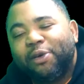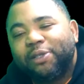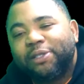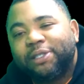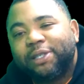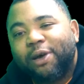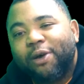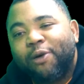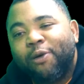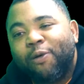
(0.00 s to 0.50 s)

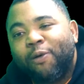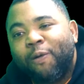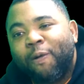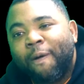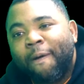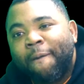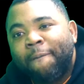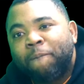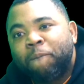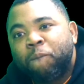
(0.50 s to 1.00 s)
So
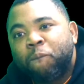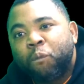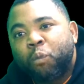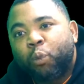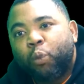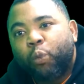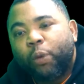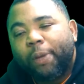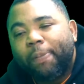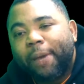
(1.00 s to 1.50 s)

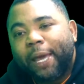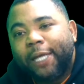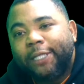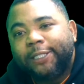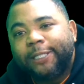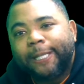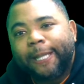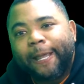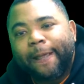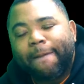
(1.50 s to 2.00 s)
we
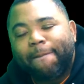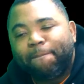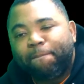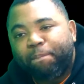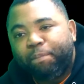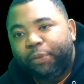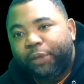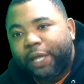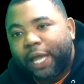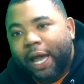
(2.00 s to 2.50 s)
basically
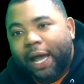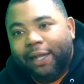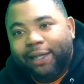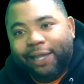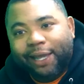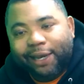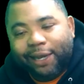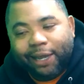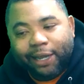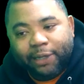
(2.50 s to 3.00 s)
got
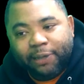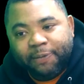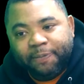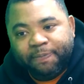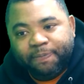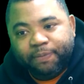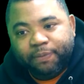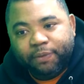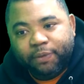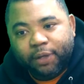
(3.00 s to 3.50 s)
that in,
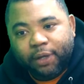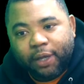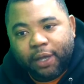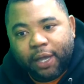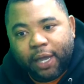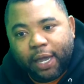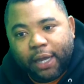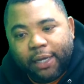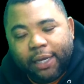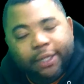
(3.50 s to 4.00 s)

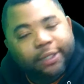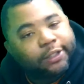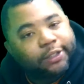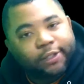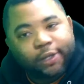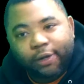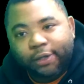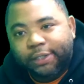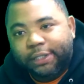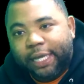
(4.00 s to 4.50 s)
and then
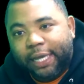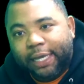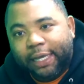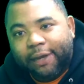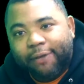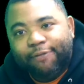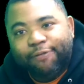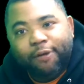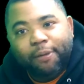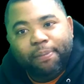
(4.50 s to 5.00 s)
start
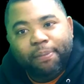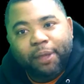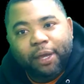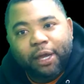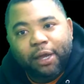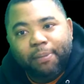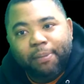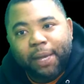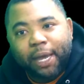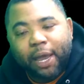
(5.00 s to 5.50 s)
taking it from
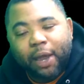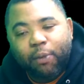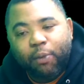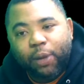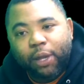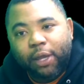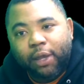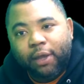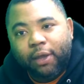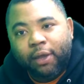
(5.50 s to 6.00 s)
there, man.
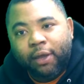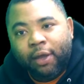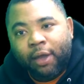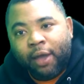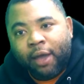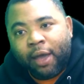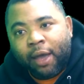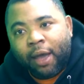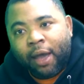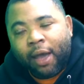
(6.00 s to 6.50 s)

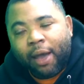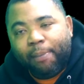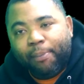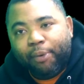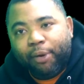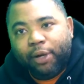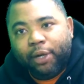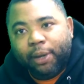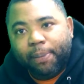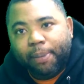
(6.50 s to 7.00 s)
I
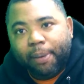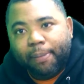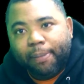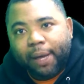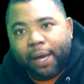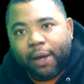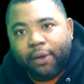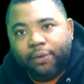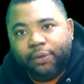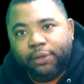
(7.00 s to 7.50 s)
printed up
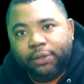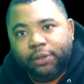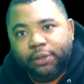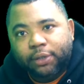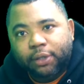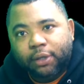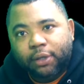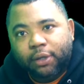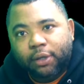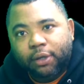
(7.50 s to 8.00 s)
about
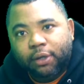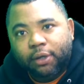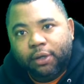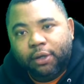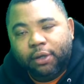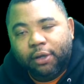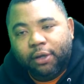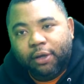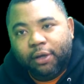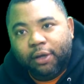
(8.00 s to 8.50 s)

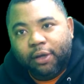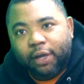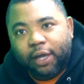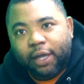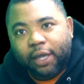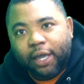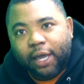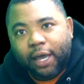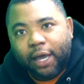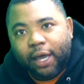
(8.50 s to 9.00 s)

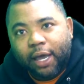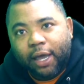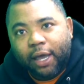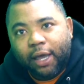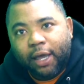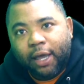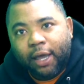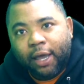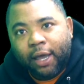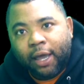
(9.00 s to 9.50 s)

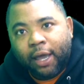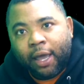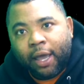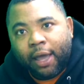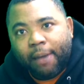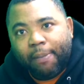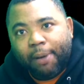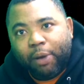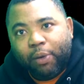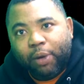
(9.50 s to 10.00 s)

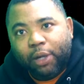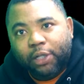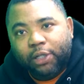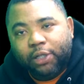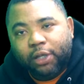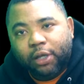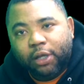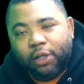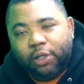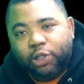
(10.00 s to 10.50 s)

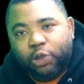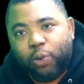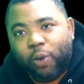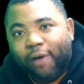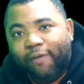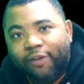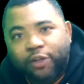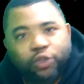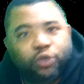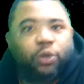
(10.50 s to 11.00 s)

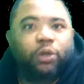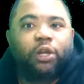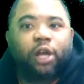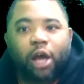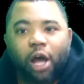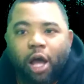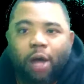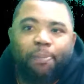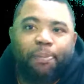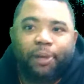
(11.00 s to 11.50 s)
1,200
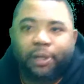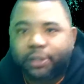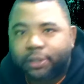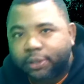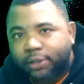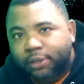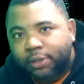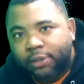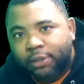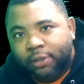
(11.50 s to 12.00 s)

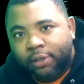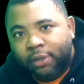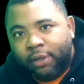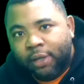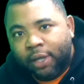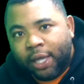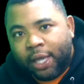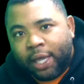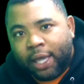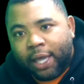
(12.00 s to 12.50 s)
copies,
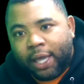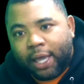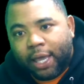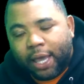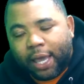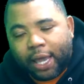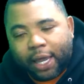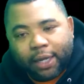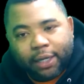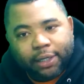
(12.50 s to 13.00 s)

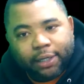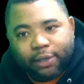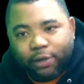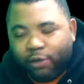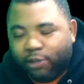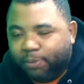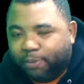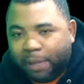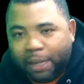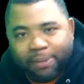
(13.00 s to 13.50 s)
and
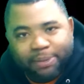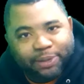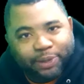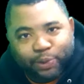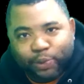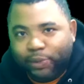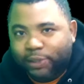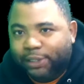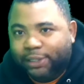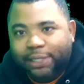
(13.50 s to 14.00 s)
those
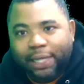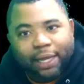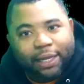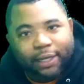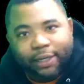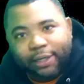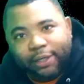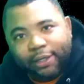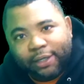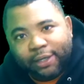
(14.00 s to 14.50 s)
babies were
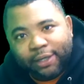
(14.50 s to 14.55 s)
selling.